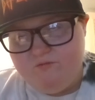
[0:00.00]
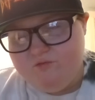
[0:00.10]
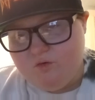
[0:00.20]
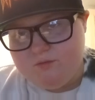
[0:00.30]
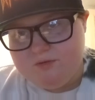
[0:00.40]

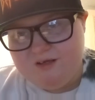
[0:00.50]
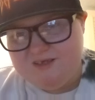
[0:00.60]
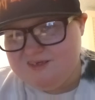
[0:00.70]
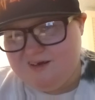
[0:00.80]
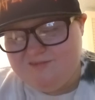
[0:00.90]
formed, I
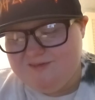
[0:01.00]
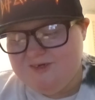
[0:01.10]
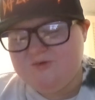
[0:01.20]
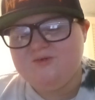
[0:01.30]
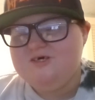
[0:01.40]
guess, I don't
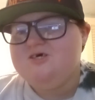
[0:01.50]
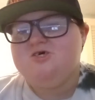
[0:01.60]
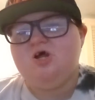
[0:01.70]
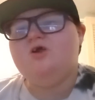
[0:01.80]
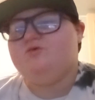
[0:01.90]
know,
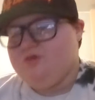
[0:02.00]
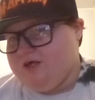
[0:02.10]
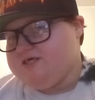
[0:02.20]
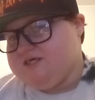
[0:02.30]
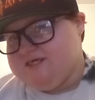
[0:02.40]
started
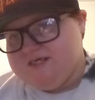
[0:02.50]
releasing